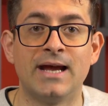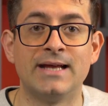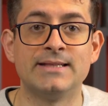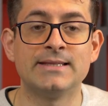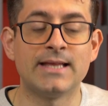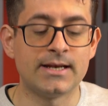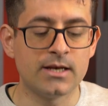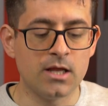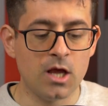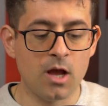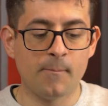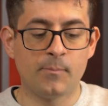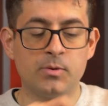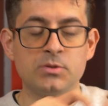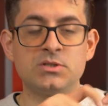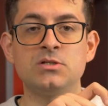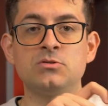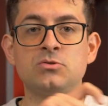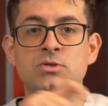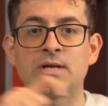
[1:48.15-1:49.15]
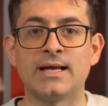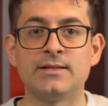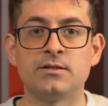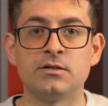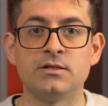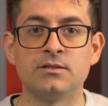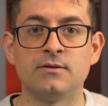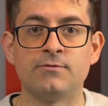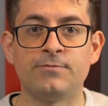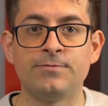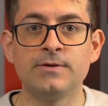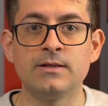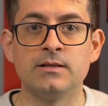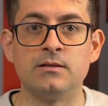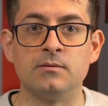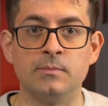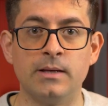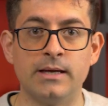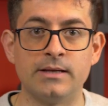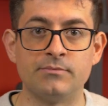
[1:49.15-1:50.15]
and then putting together in the
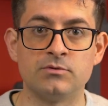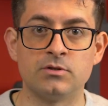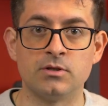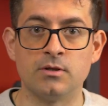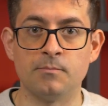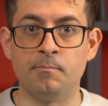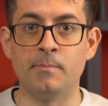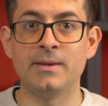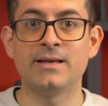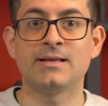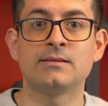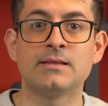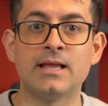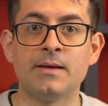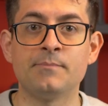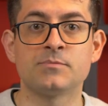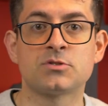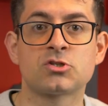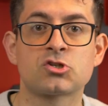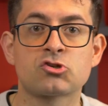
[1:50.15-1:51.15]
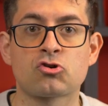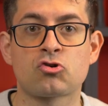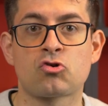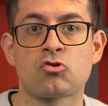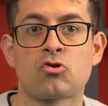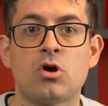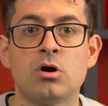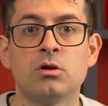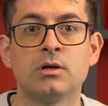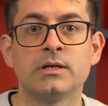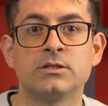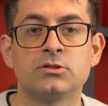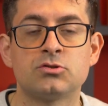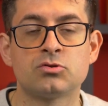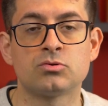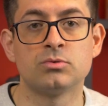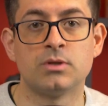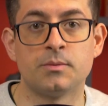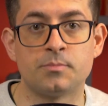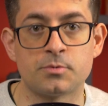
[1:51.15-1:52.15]
film and make them scrolling
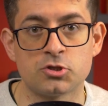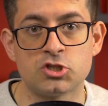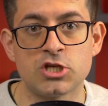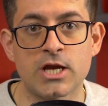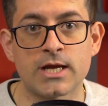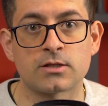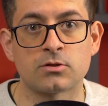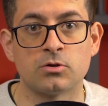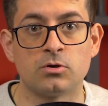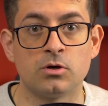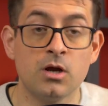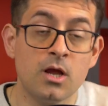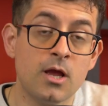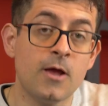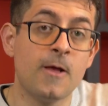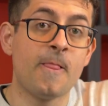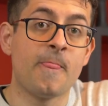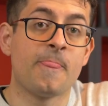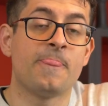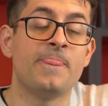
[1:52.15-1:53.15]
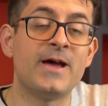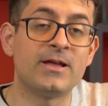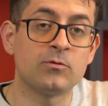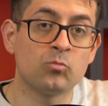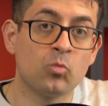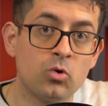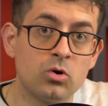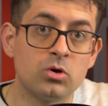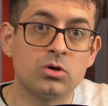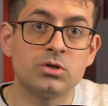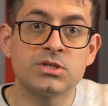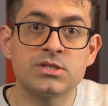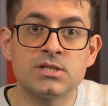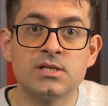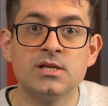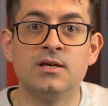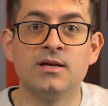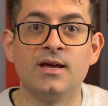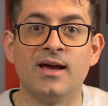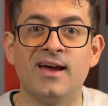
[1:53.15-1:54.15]
through the projector. That
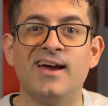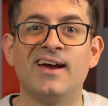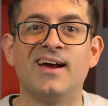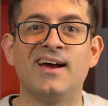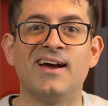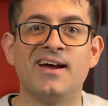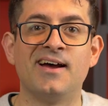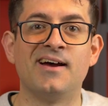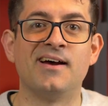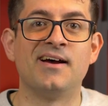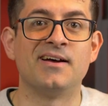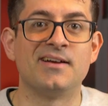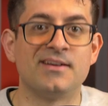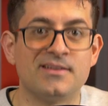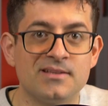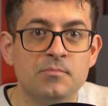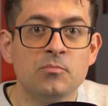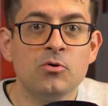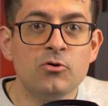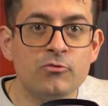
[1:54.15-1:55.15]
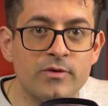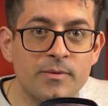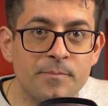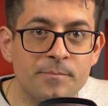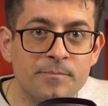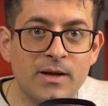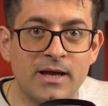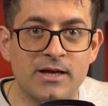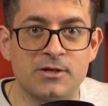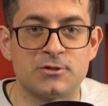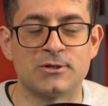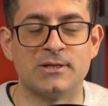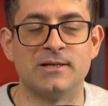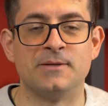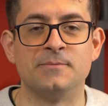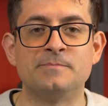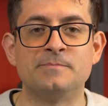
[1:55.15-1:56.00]
was the movie actually.